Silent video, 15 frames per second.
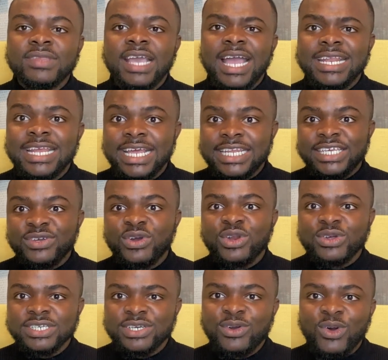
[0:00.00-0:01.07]
And then he got
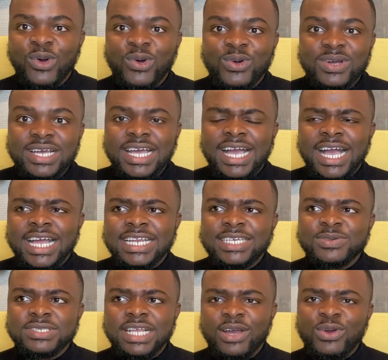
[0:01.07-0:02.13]
on the call and he
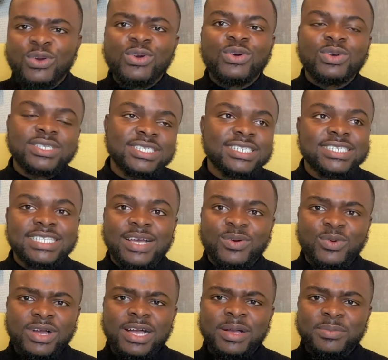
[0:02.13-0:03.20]
was like, oh, this is the,
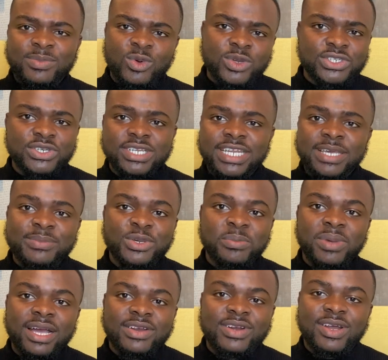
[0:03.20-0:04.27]
what's your name, your
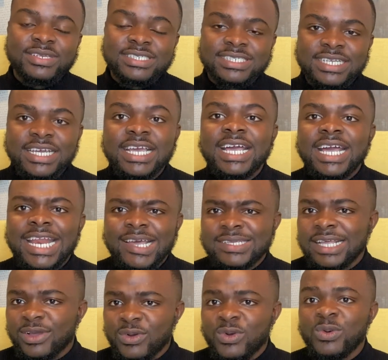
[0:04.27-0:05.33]
background? And I was
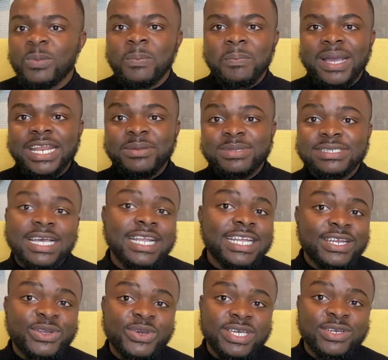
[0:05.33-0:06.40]
like, oh, my name is
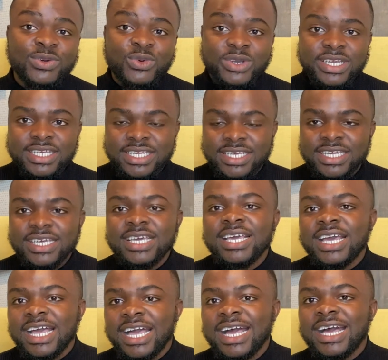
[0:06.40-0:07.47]
Doyin,
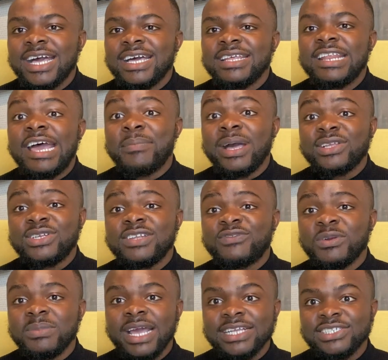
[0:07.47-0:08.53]
and I'm actually
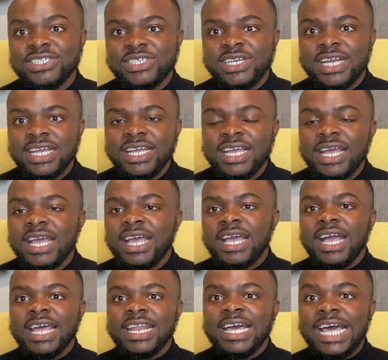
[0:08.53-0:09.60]
from Nigeria.
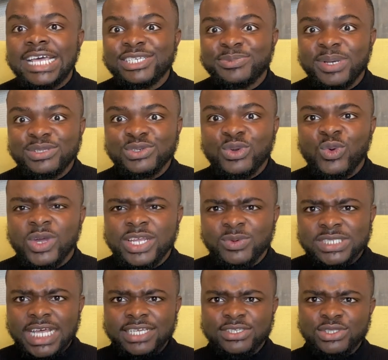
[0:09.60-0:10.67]
And I was about to go and he was
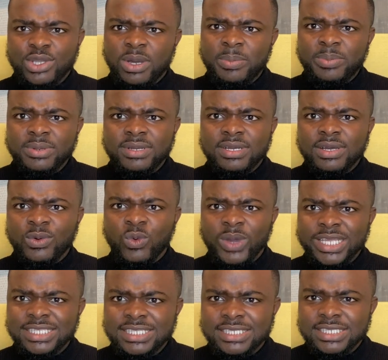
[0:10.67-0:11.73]
like, stop,
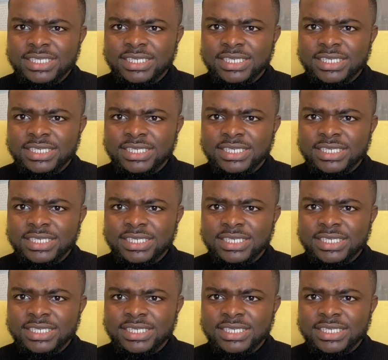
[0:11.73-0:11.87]
wait,